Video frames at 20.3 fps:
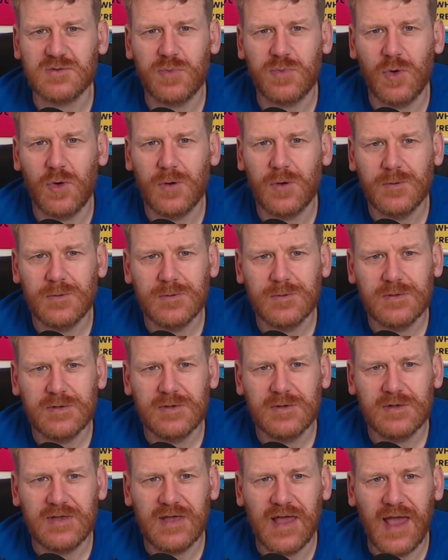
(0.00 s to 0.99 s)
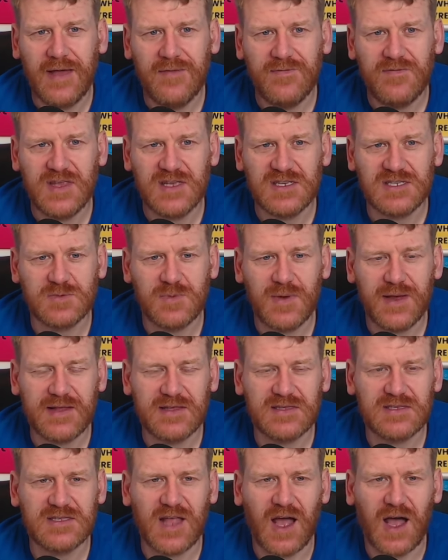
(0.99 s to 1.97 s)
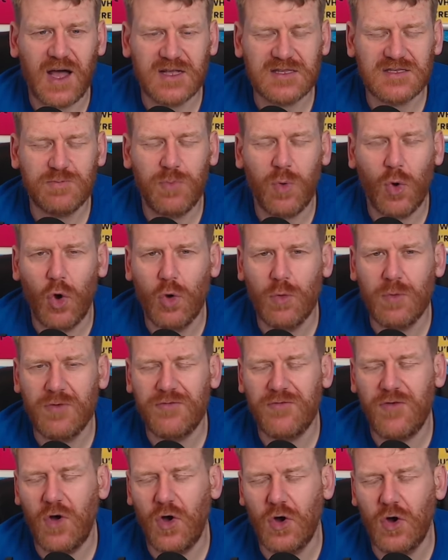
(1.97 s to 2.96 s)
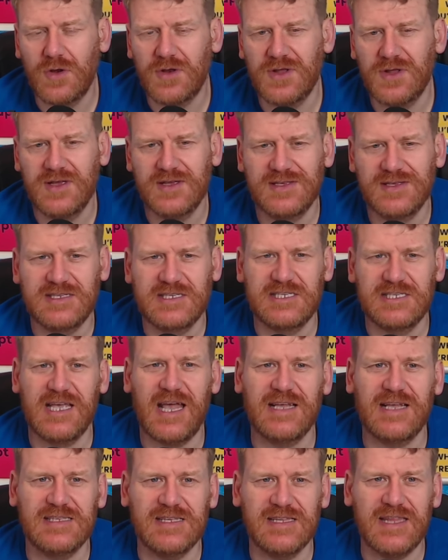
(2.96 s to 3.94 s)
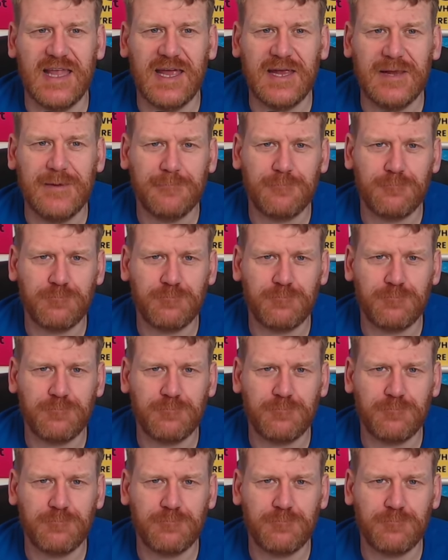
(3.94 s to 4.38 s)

But yeah, this is where it starts. Bournemouth on Saturday.